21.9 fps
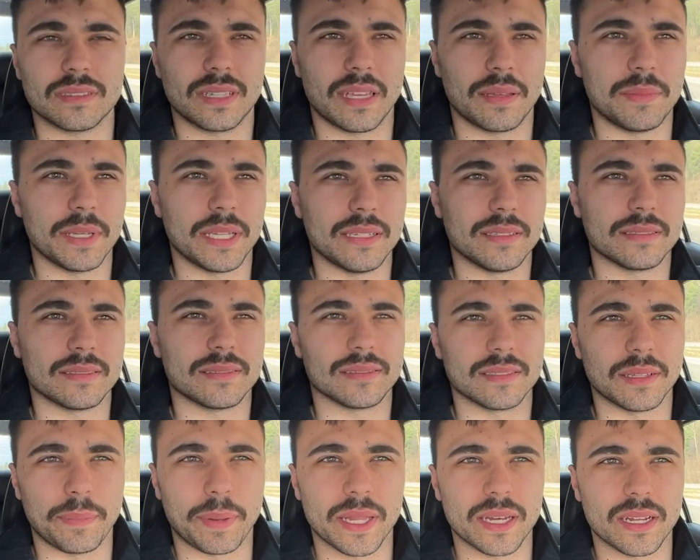I mean,
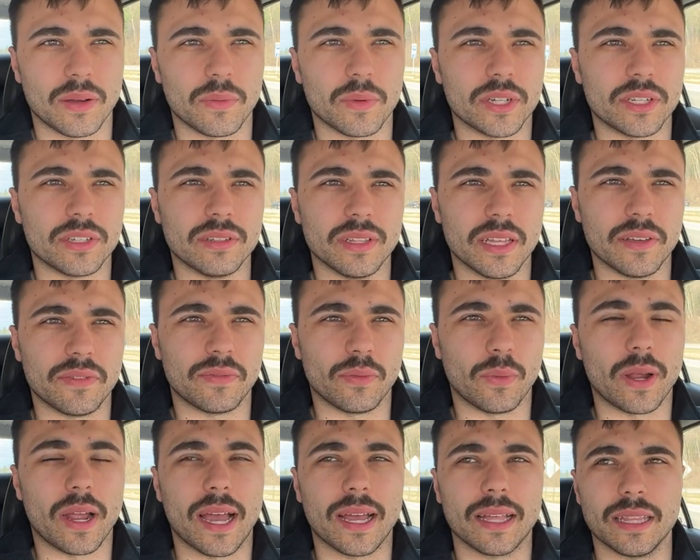depending on where you live.
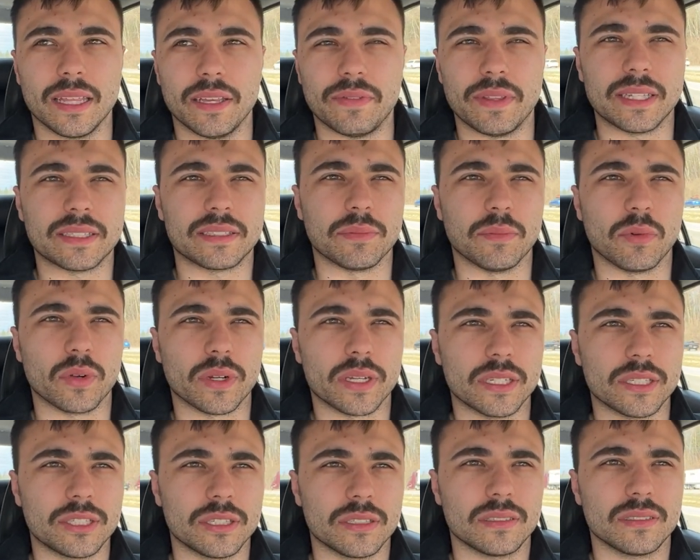Where I live, that's a
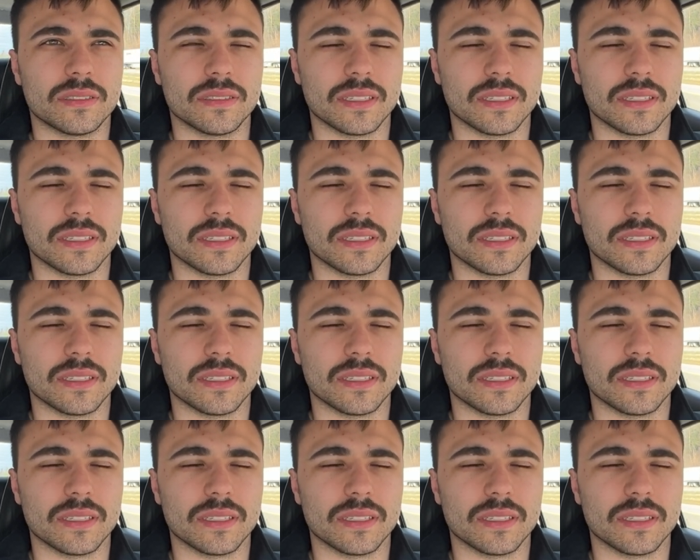mortgage.